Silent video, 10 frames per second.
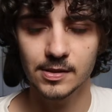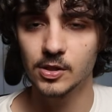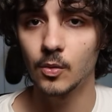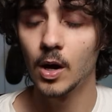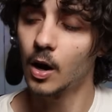
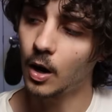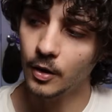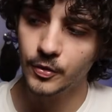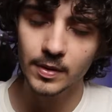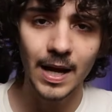So
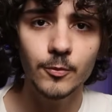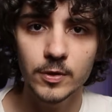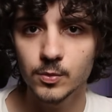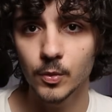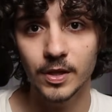other
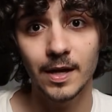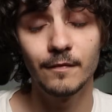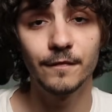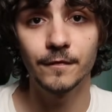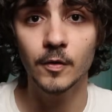libraries will
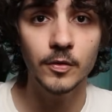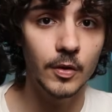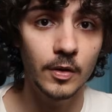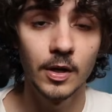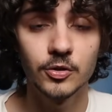then
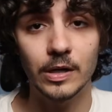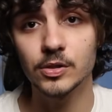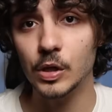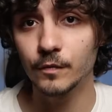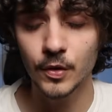further try
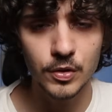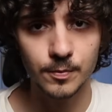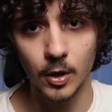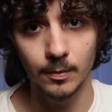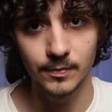to solve those
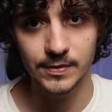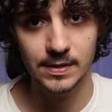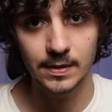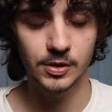problems.